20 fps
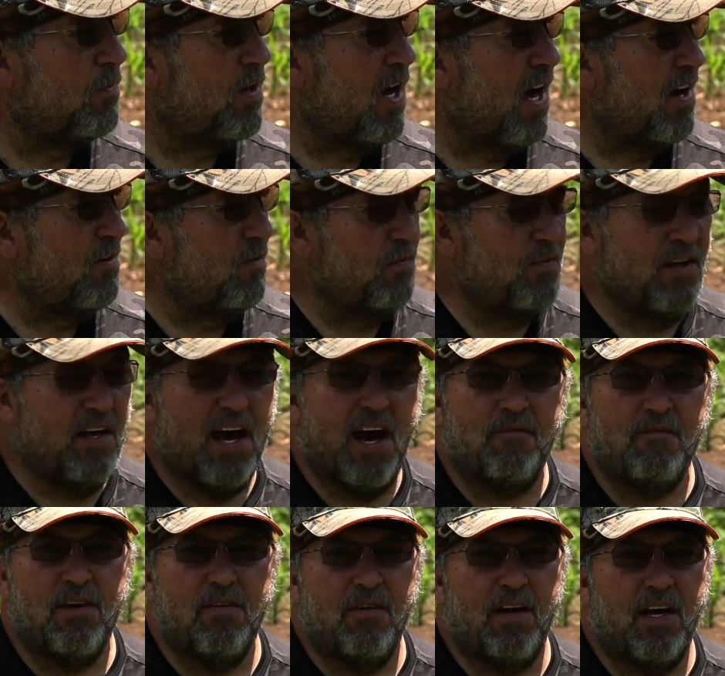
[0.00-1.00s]

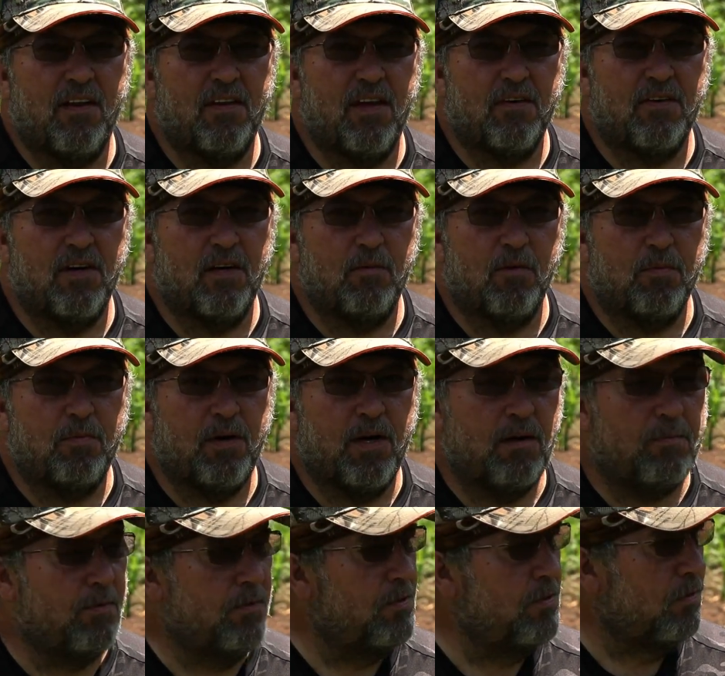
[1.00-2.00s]
I've never had that trouble with
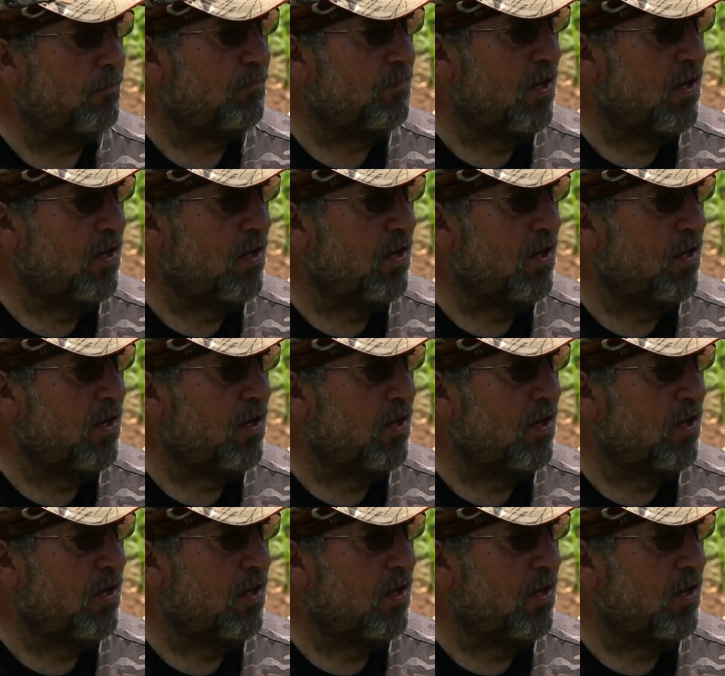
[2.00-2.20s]
peppers.